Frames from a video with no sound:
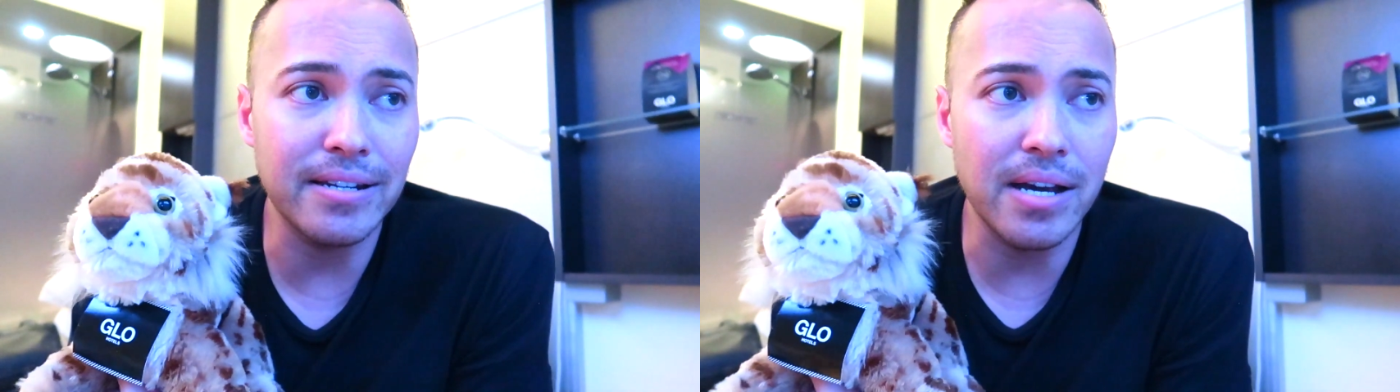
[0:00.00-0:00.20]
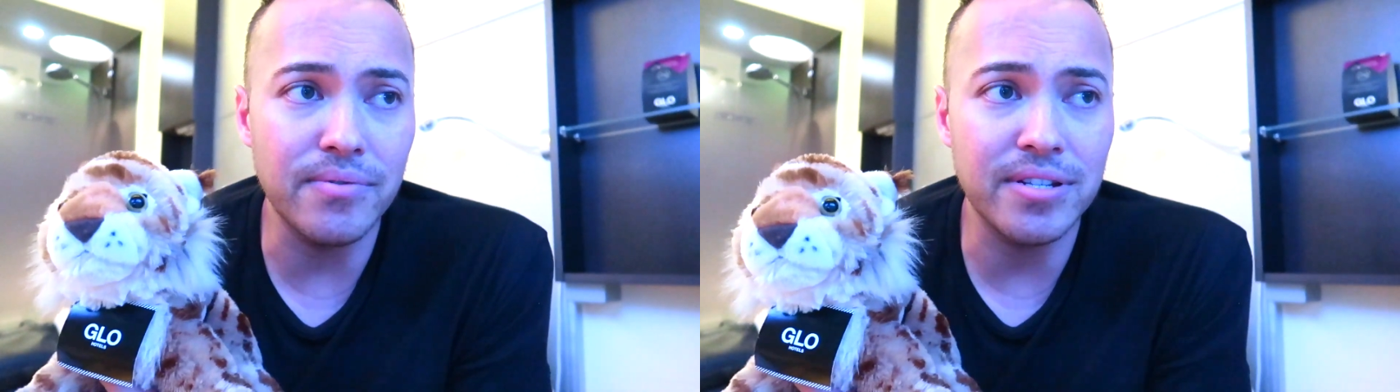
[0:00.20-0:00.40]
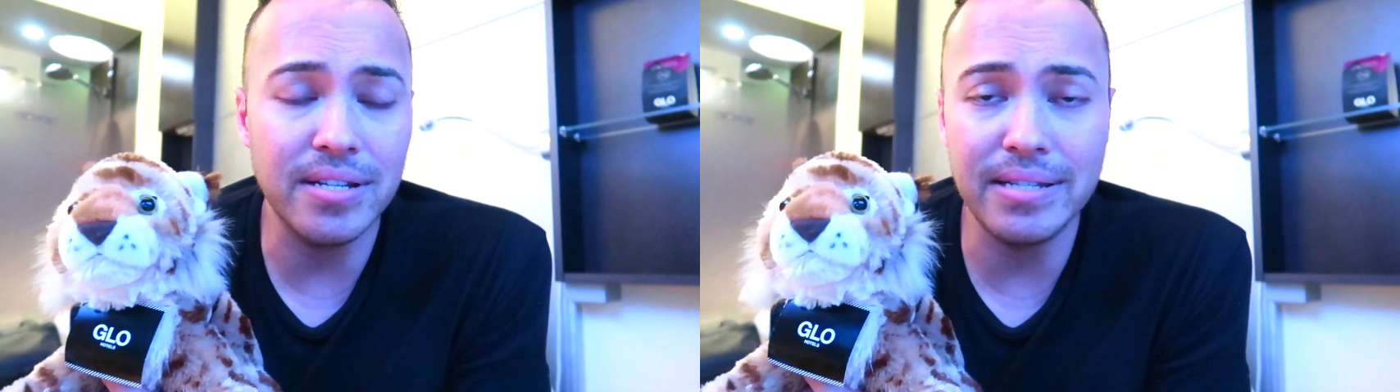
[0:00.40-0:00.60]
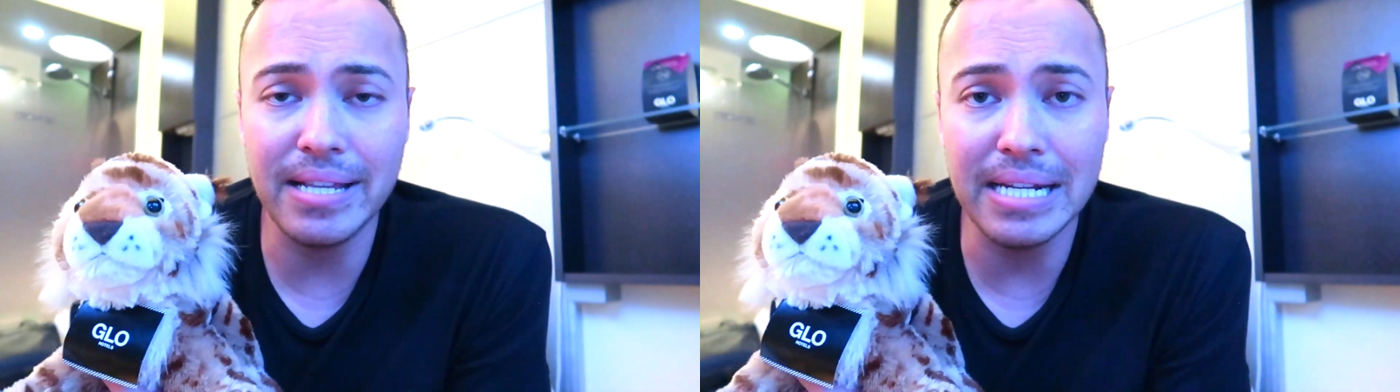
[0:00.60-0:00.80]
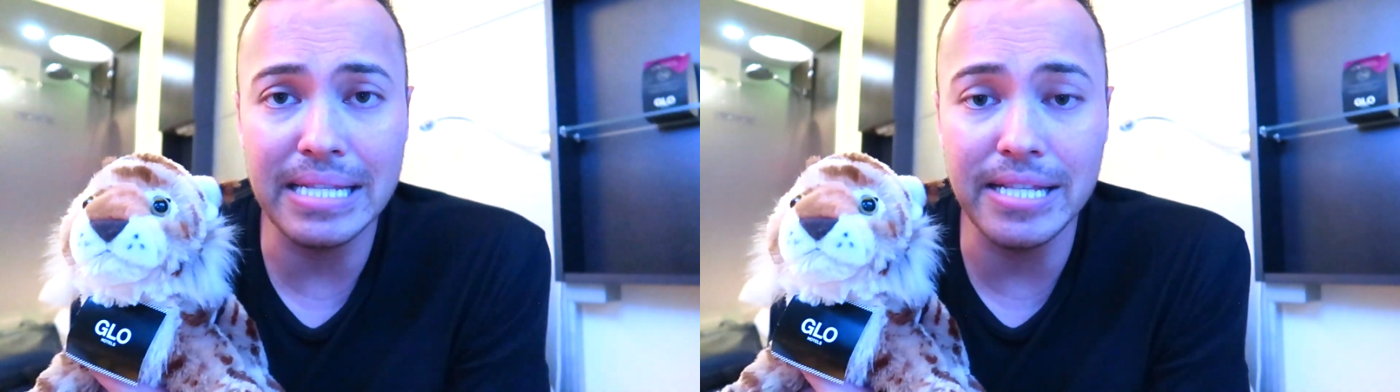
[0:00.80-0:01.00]
and I was just in
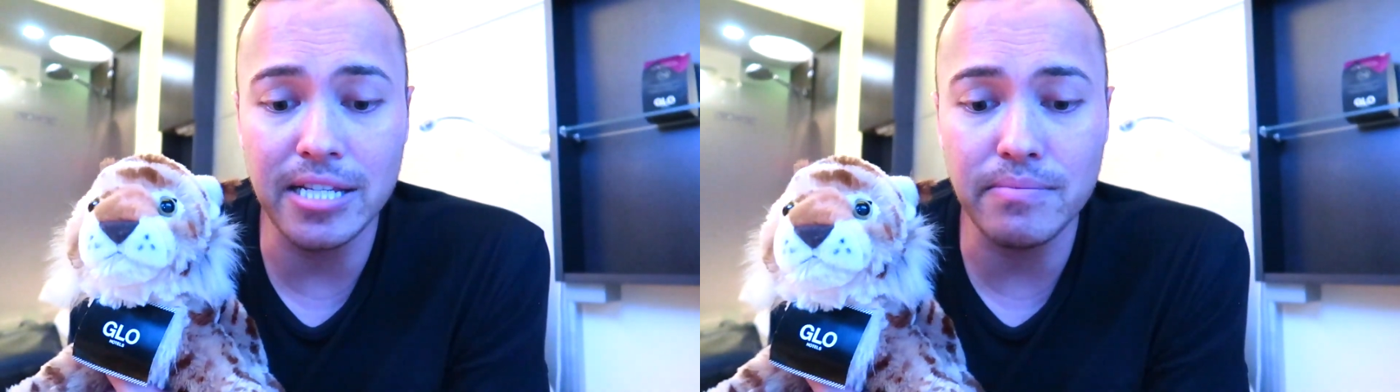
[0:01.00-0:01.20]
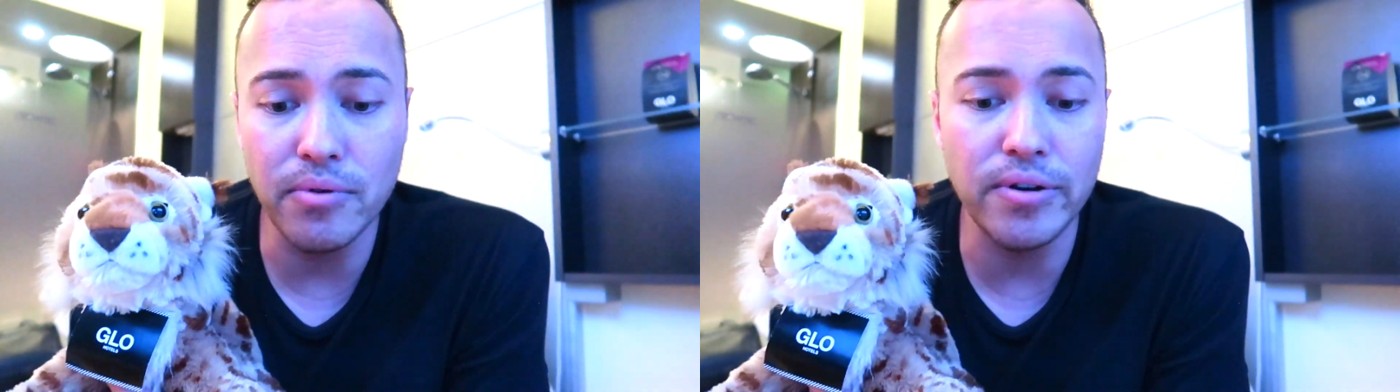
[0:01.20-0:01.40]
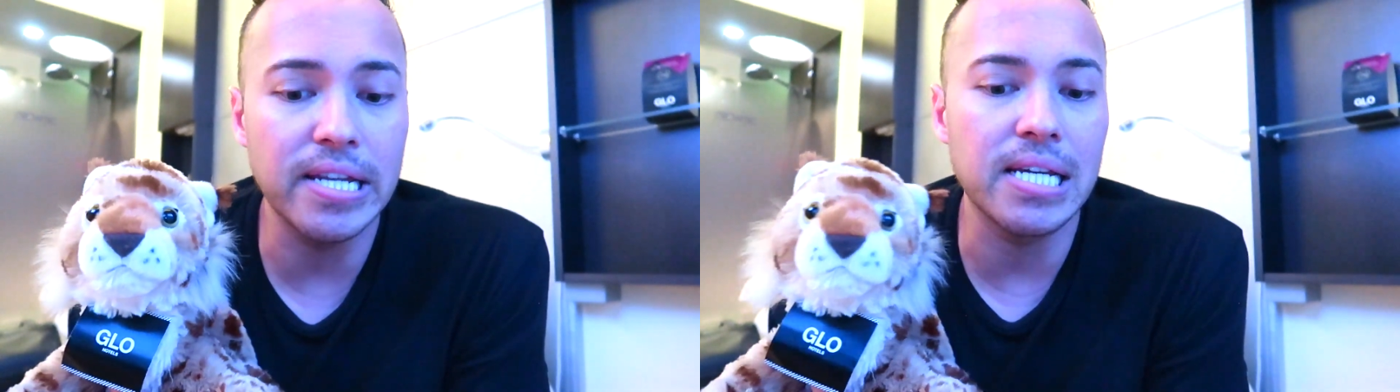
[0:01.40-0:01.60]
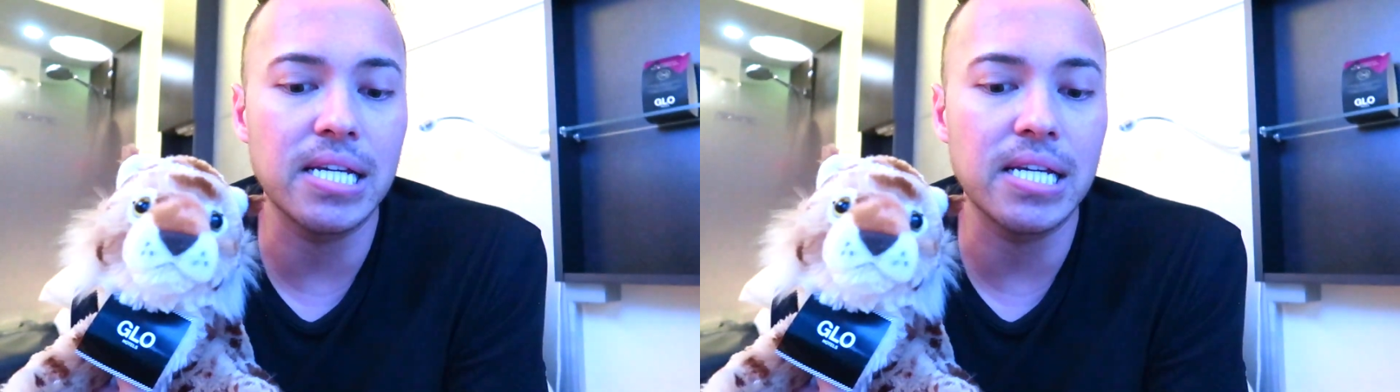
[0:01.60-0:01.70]
Tallinn this morning.